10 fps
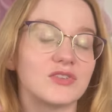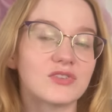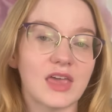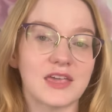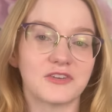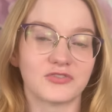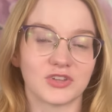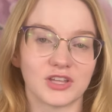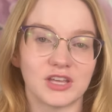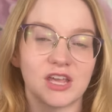
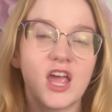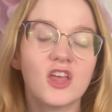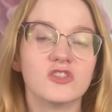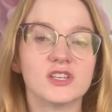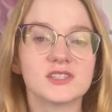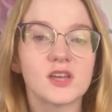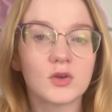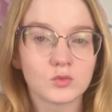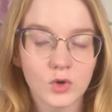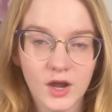thankfully, the
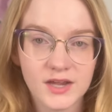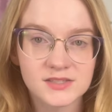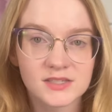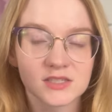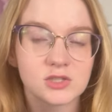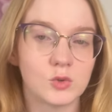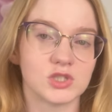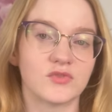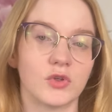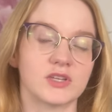sun rises to
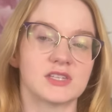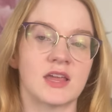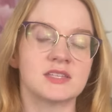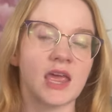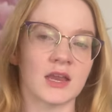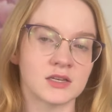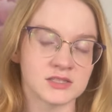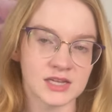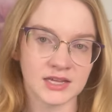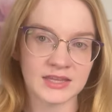its full extent
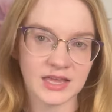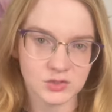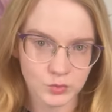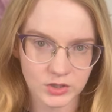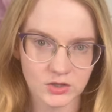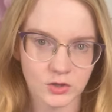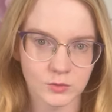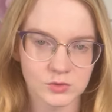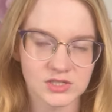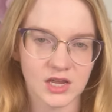and uh, gets rid of
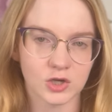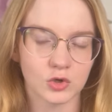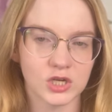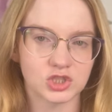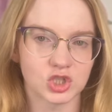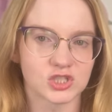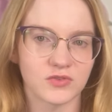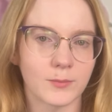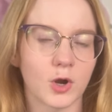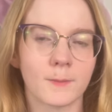those uh, creatures
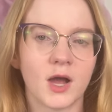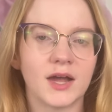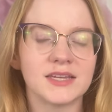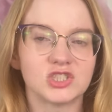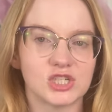from her mind.